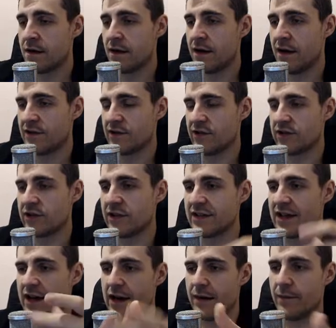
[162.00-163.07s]
It's also, it's
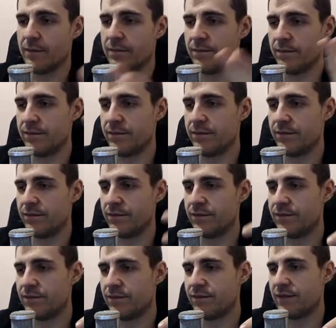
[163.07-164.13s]
gonna
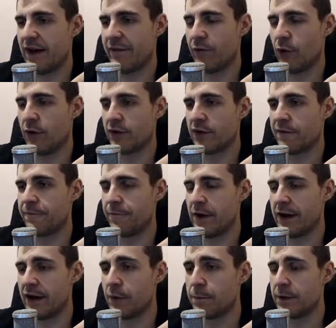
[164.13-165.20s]
have all your
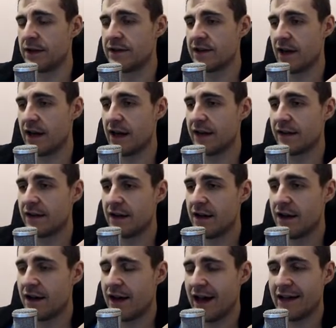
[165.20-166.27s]
fingerprints on it.
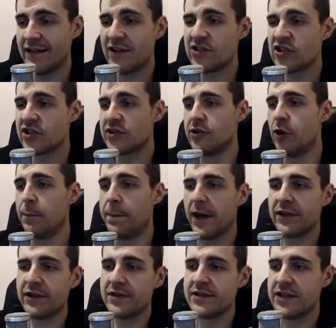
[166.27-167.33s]
And there's just no
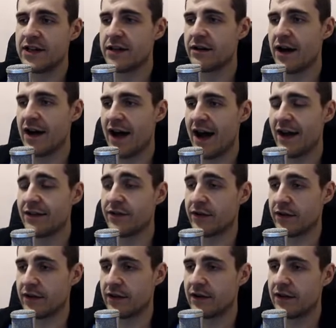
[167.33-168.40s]
buttons here
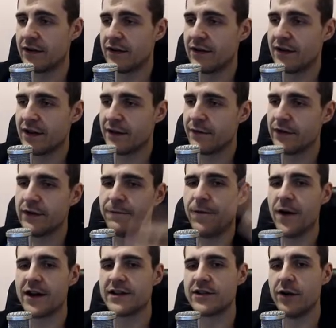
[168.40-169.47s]
either. Like, what the
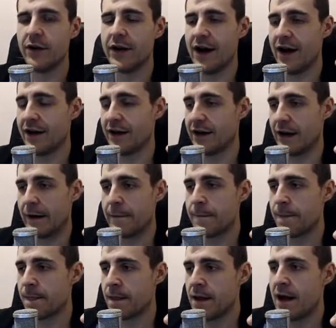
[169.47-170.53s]
fuck is going on here?
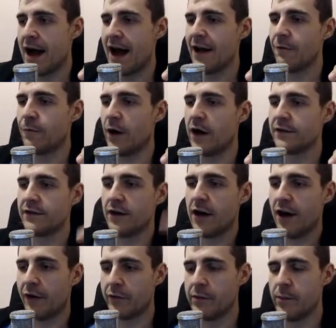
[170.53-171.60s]
I want
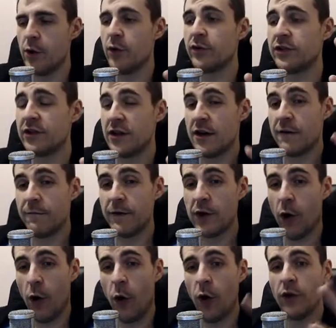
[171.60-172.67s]
a remote with
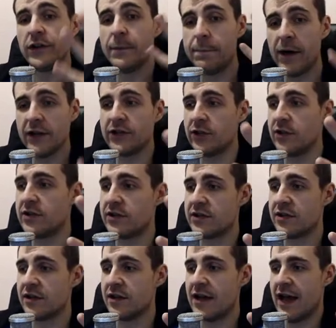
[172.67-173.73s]
all the
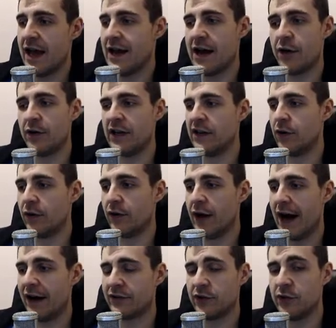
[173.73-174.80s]
buttons, and I only know
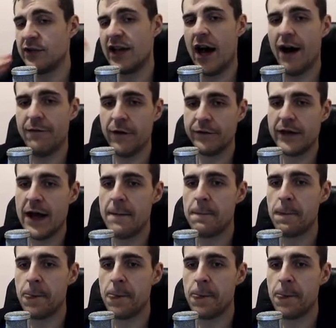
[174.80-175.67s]
how to use half of them.